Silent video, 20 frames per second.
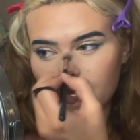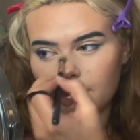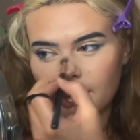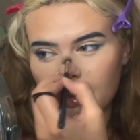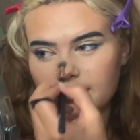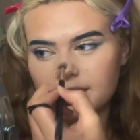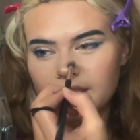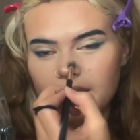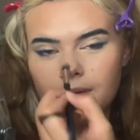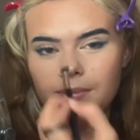
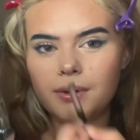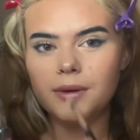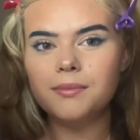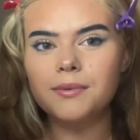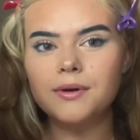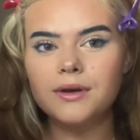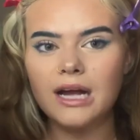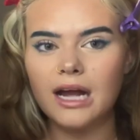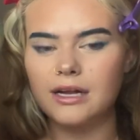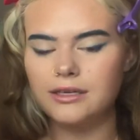I see
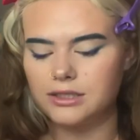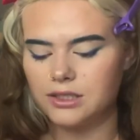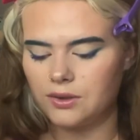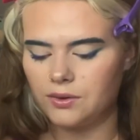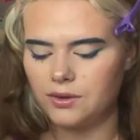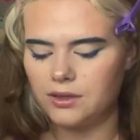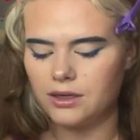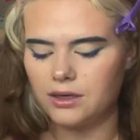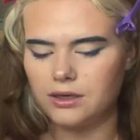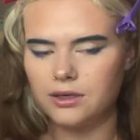people
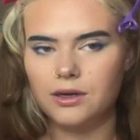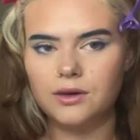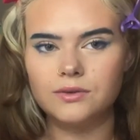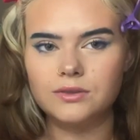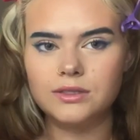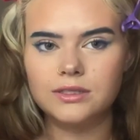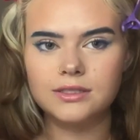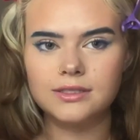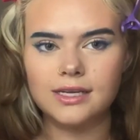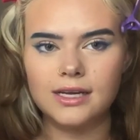contour their
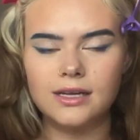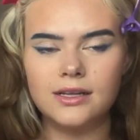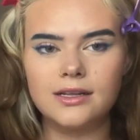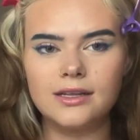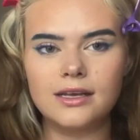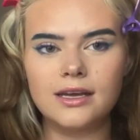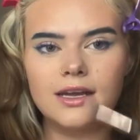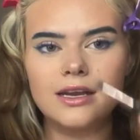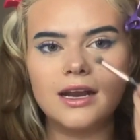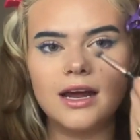nose still,
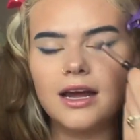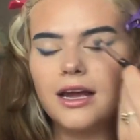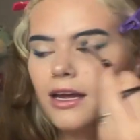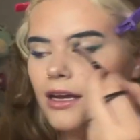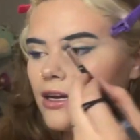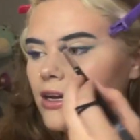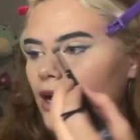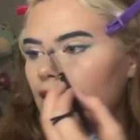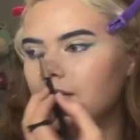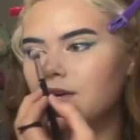and
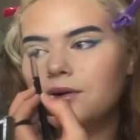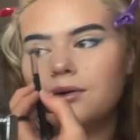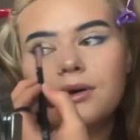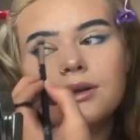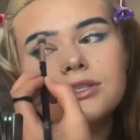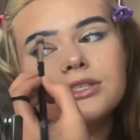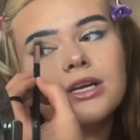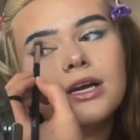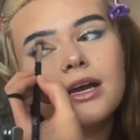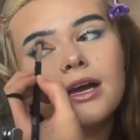I
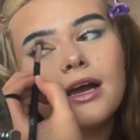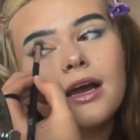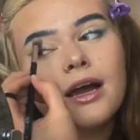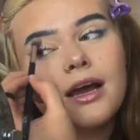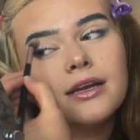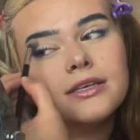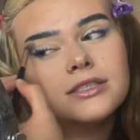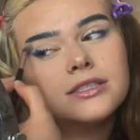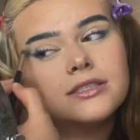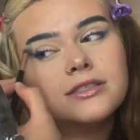
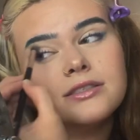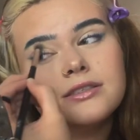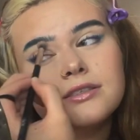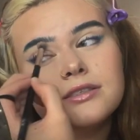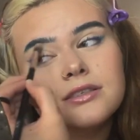just